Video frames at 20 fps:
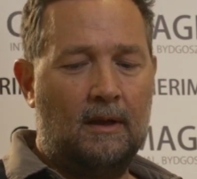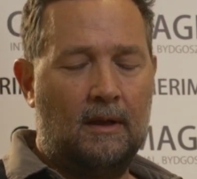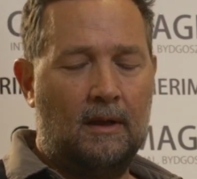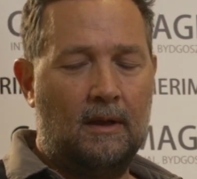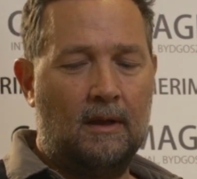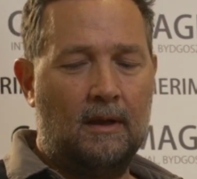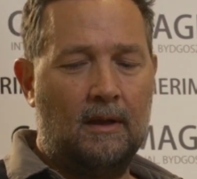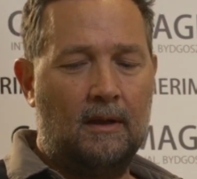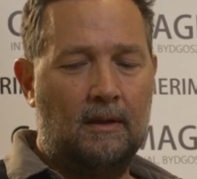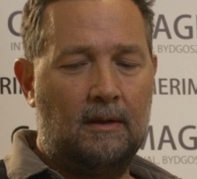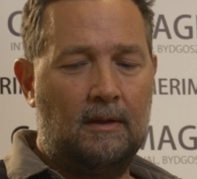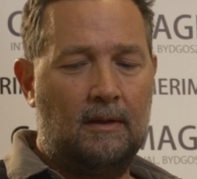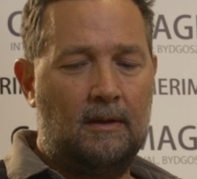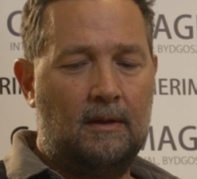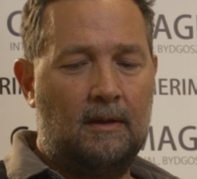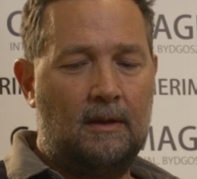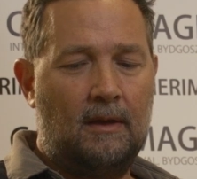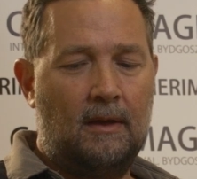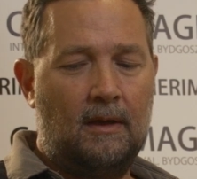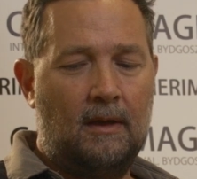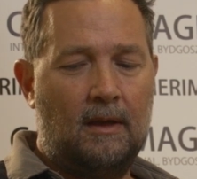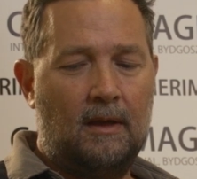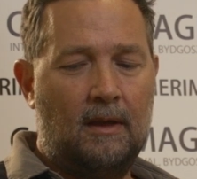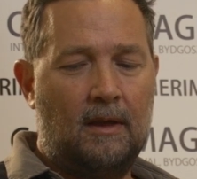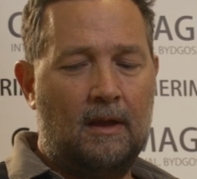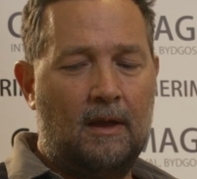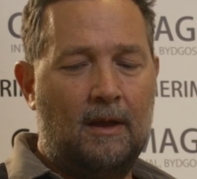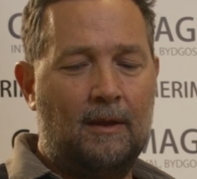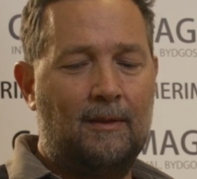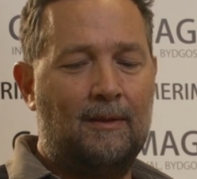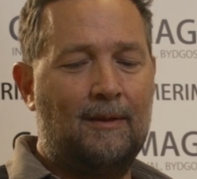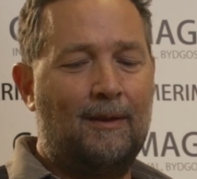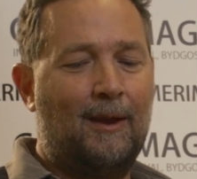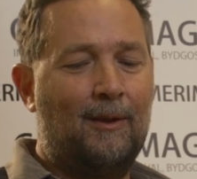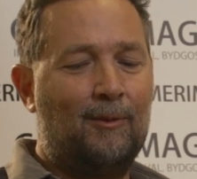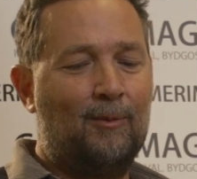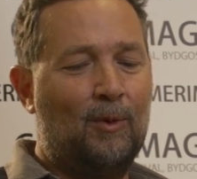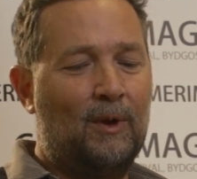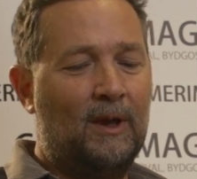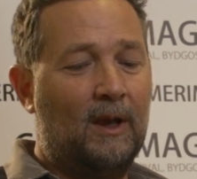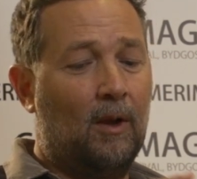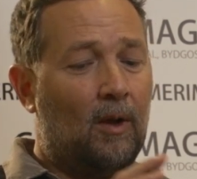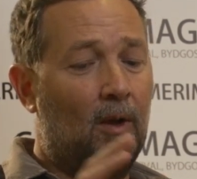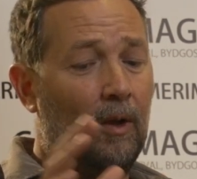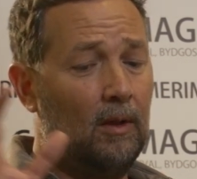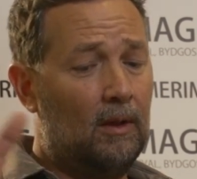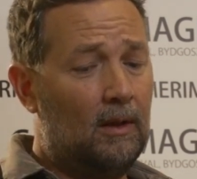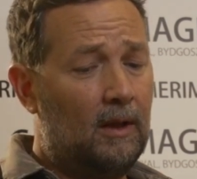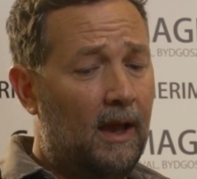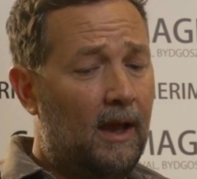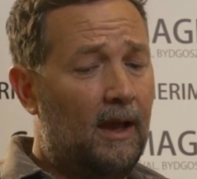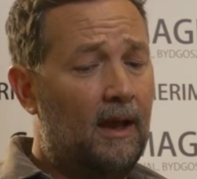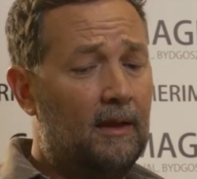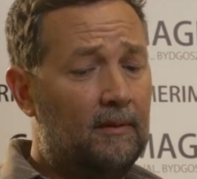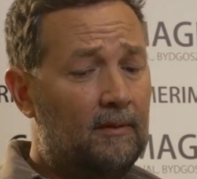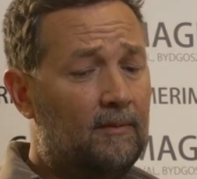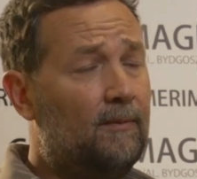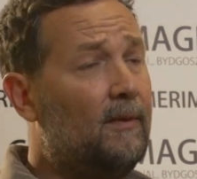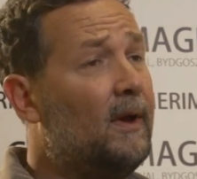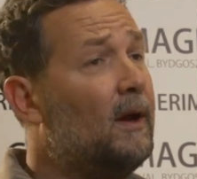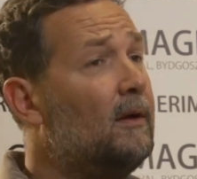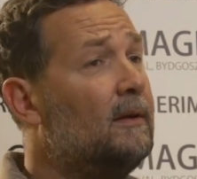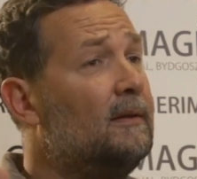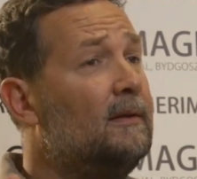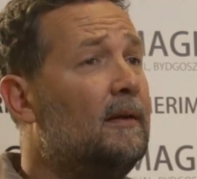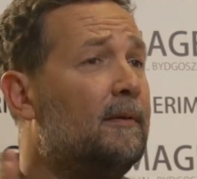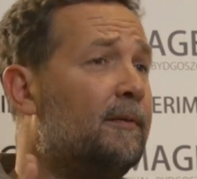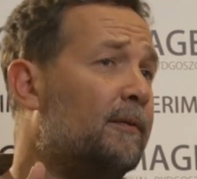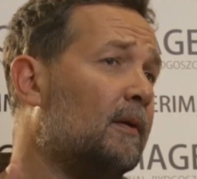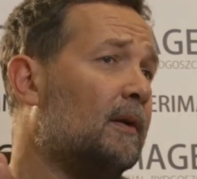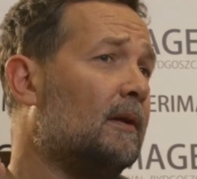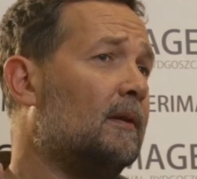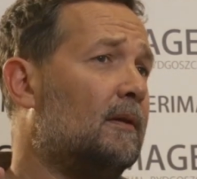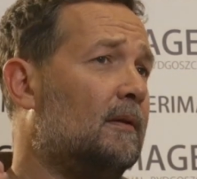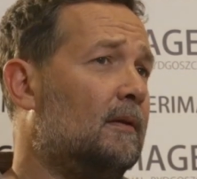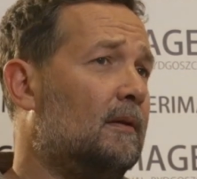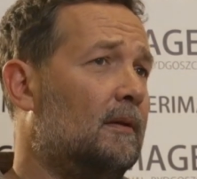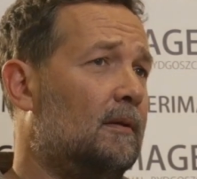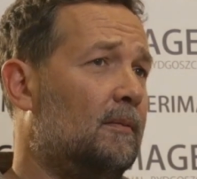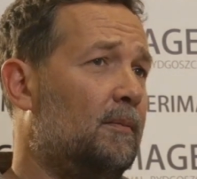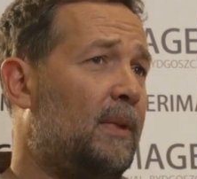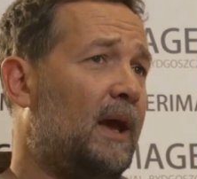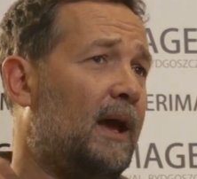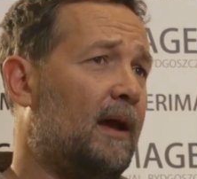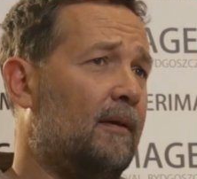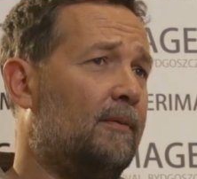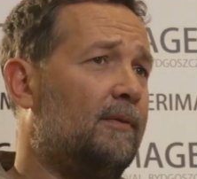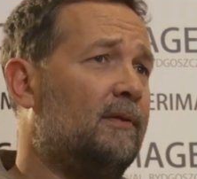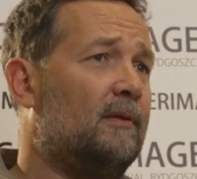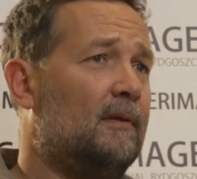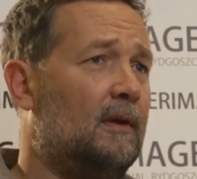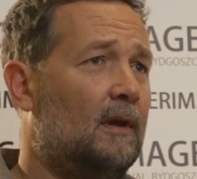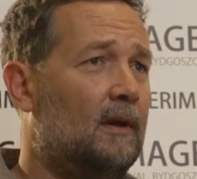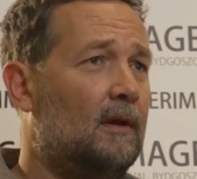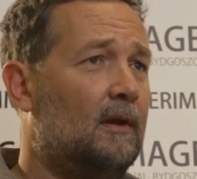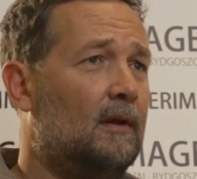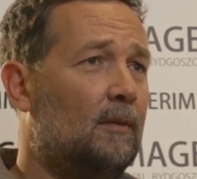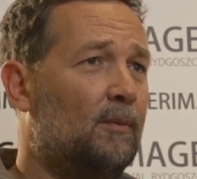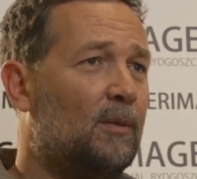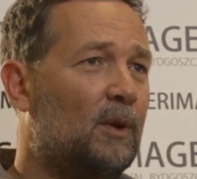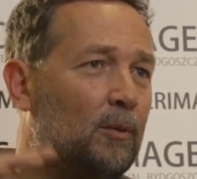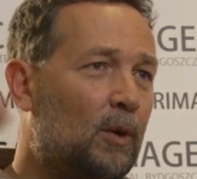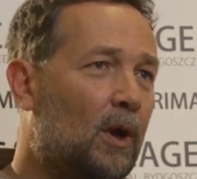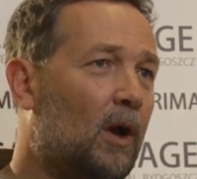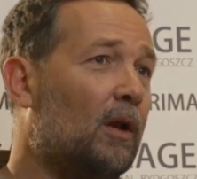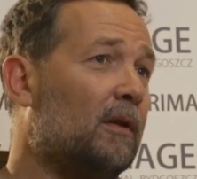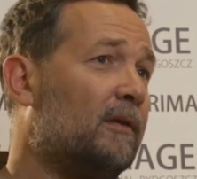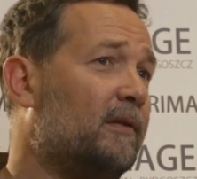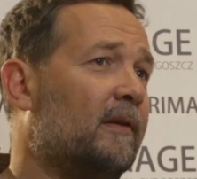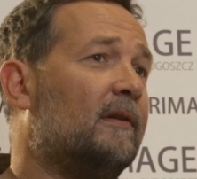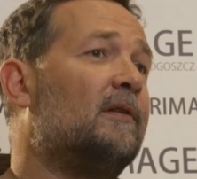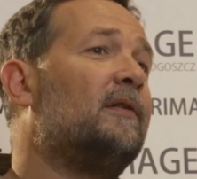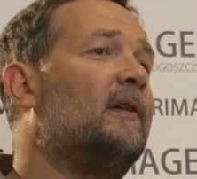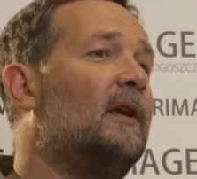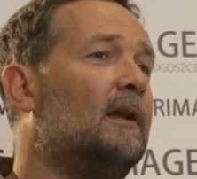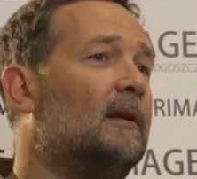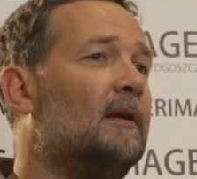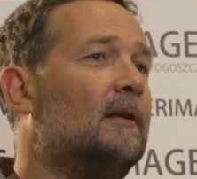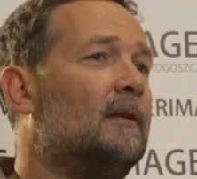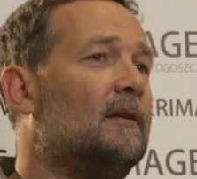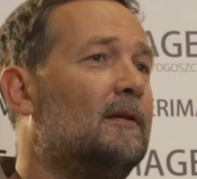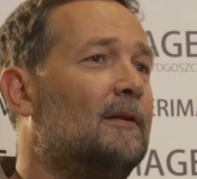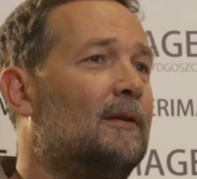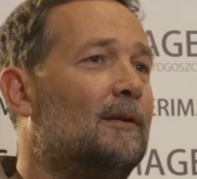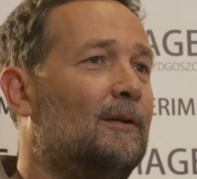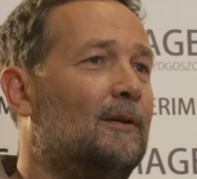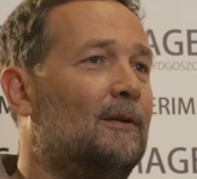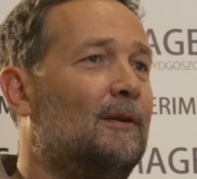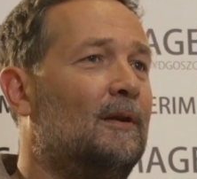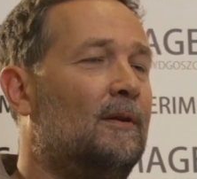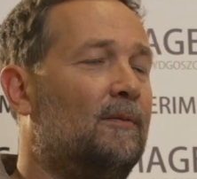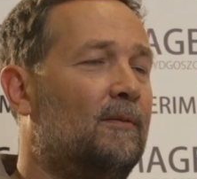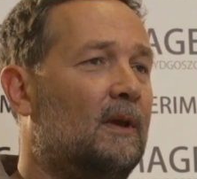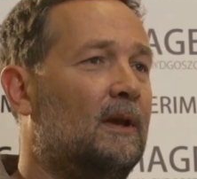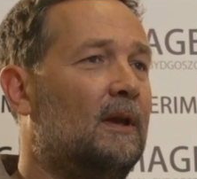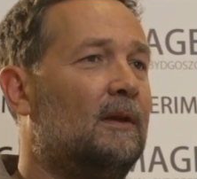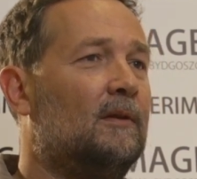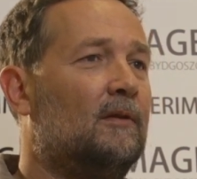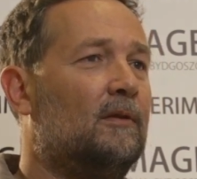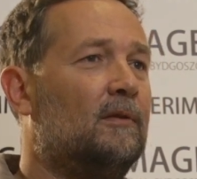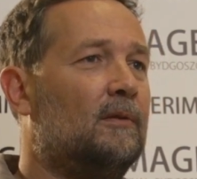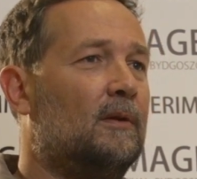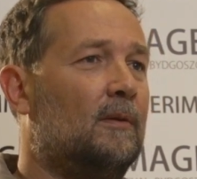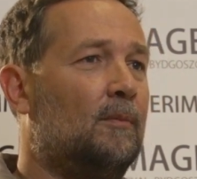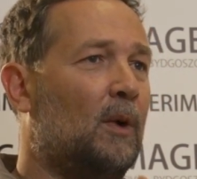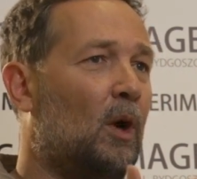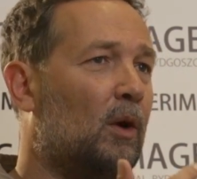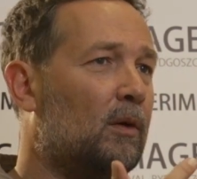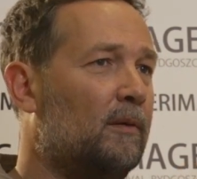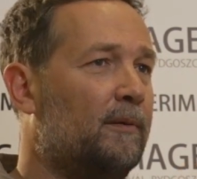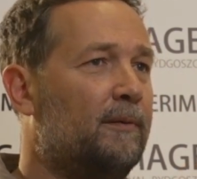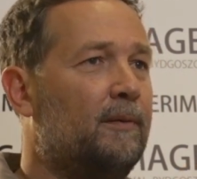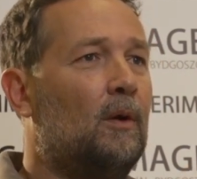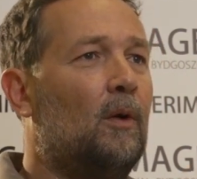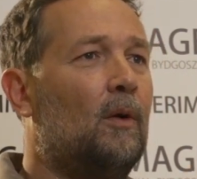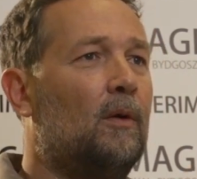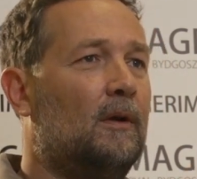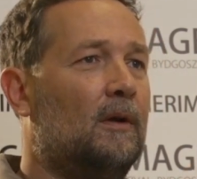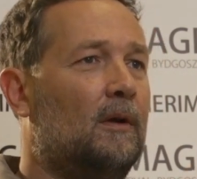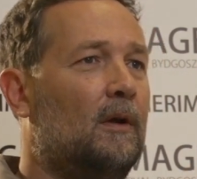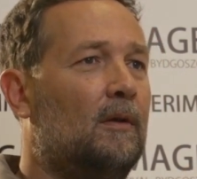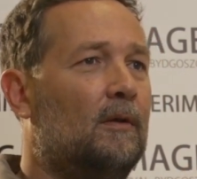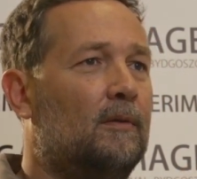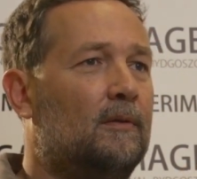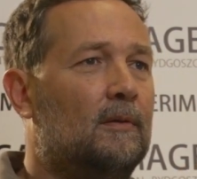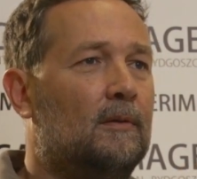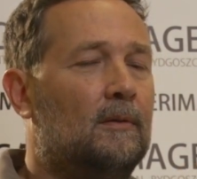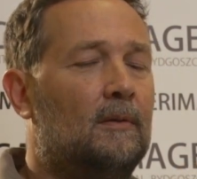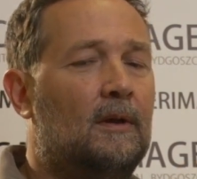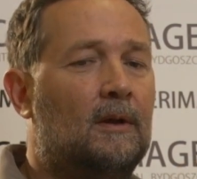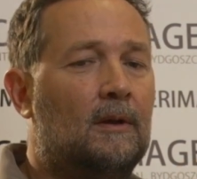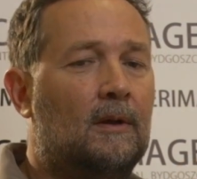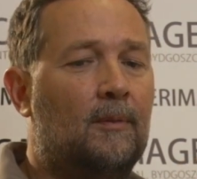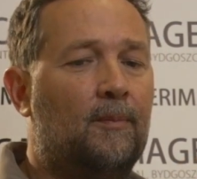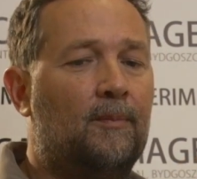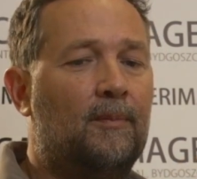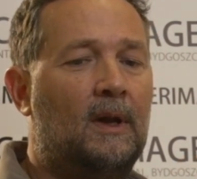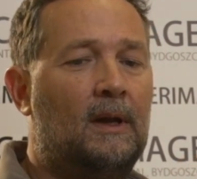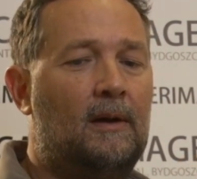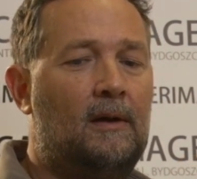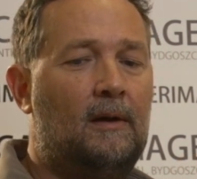and we all had very different paths, but we all succeeded in the industry. Mauro Fiore also.